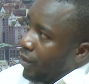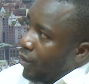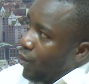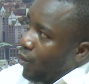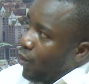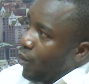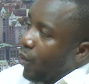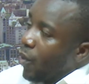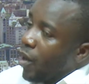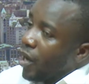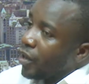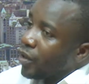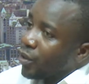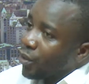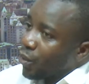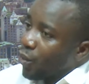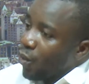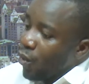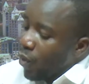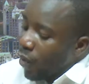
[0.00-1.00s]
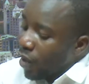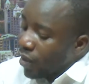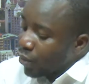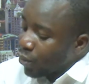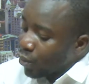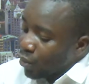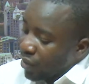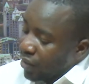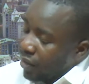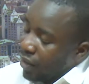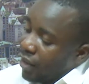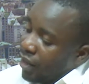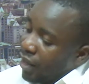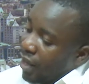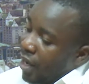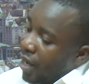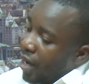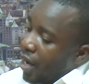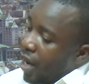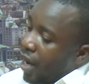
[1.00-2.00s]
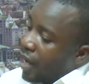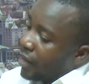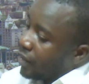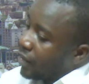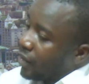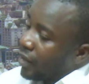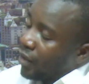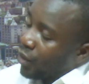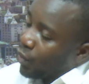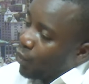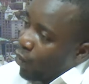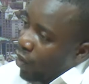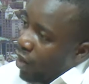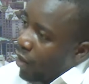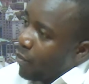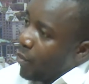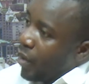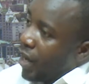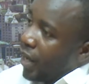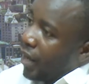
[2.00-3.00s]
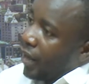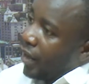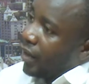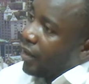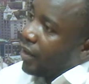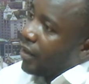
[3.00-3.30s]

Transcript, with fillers: we want to see a state whereby